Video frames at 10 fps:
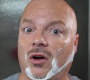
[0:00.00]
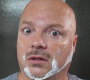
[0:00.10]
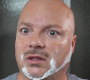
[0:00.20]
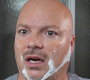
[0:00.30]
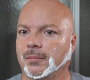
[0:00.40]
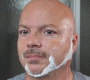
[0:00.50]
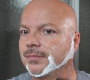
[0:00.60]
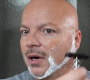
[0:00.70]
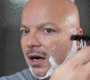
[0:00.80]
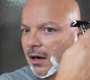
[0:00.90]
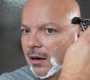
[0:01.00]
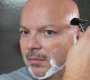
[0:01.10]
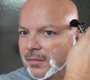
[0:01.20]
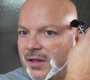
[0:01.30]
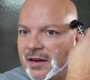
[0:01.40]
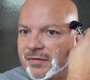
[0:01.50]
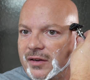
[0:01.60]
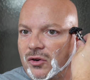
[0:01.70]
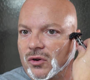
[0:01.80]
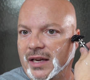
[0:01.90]
all the time. Um, they
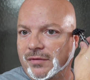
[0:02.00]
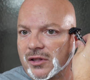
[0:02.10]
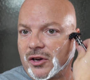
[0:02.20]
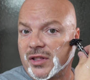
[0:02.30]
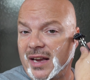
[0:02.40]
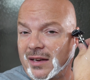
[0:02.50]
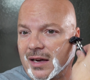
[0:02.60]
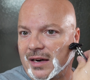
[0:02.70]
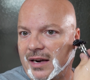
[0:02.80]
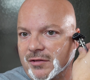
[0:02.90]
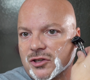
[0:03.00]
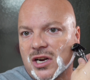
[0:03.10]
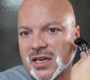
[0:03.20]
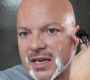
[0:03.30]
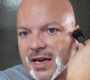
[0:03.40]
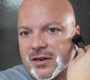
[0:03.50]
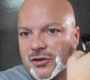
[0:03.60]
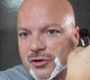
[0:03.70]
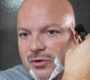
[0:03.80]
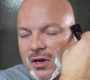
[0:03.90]
feel, even though they kind of have a chunky head
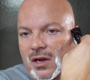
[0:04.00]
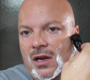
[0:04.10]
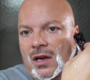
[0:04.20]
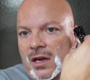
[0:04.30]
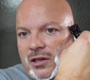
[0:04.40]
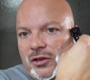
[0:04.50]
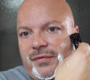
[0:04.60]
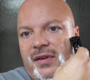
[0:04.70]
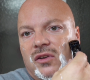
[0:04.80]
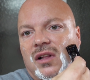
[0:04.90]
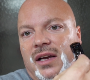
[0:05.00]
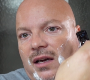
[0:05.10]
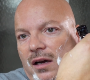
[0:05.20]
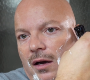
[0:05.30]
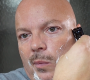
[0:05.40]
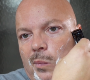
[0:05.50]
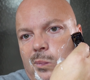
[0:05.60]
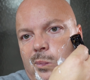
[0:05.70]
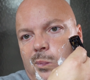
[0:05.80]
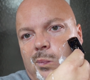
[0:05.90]
too, just feels like a, uh,
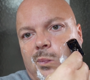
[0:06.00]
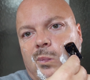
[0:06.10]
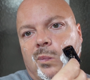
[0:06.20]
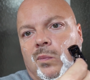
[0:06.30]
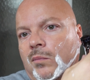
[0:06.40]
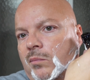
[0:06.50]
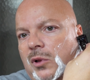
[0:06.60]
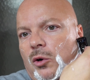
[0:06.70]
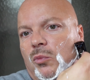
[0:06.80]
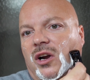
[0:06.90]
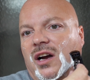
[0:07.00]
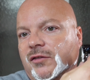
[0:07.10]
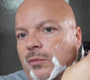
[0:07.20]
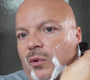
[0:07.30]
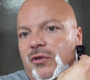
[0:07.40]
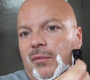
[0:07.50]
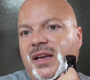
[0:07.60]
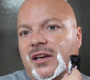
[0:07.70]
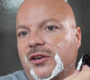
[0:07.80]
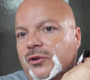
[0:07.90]
a little more comfortable for
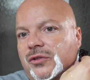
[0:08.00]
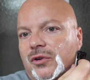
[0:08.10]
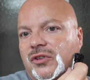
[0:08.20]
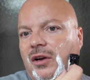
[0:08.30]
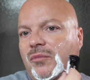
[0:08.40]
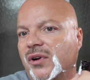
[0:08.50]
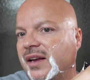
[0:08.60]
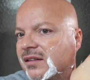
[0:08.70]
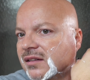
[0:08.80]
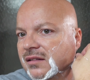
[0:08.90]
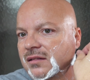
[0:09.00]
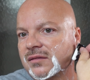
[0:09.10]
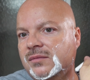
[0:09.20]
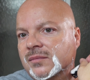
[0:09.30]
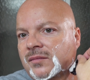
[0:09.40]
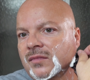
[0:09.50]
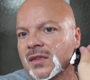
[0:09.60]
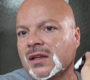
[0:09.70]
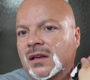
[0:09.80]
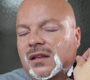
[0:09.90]
me to use. For some reason,
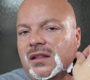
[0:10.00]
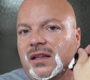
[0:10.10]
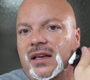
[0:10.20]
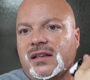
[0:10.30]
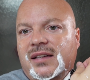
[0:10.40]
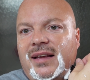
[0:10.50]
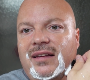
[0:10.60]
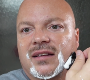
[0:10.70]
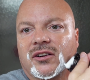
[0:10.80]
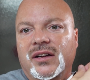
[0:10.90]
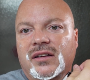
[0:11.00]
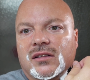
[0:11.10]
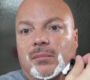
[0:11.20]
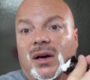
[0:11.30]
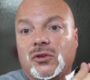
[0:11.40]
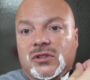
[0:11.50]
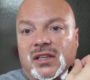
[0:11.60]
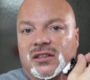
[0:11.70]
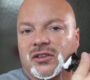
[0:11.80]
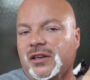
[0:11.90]
the T-Series, the Model
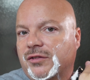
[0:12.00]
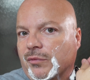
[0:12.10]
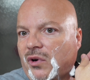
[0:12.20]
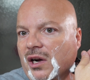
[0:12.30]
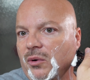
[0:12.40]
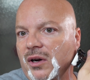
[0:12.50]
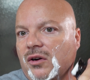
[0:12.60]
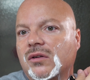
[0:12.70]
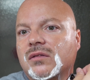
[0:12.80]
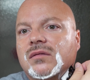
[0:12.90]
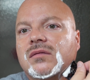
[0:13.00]
T-Series from Rockwell,